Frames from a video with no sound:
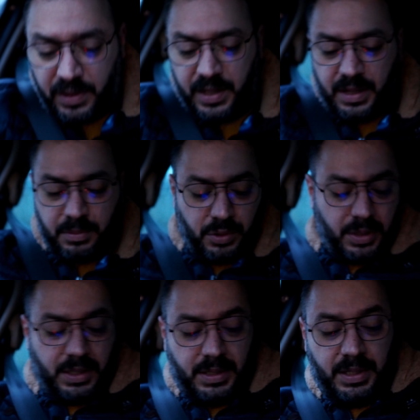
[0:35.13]
I'm
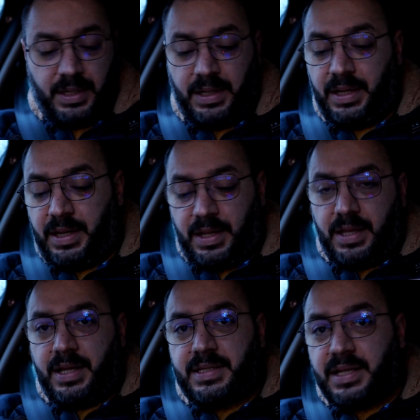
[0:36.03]
doing,
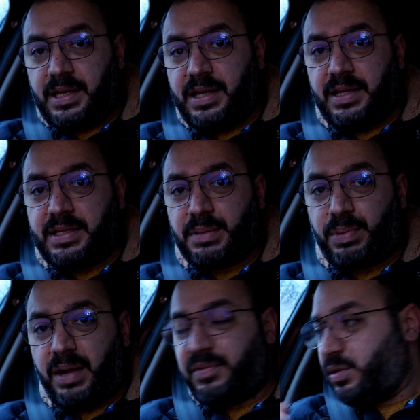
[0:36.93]
it's a it's a
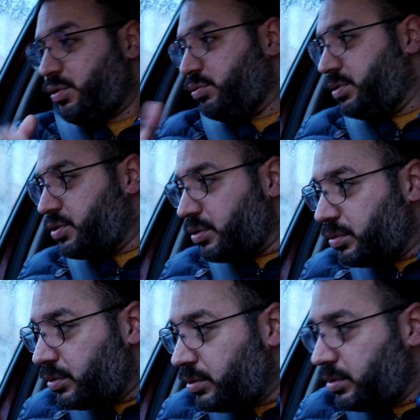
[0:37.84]
private road, so
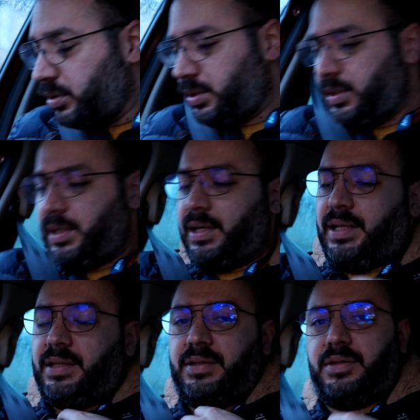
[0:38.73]

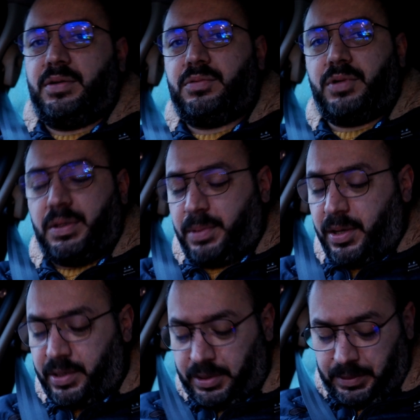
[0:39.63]
don't worry about it.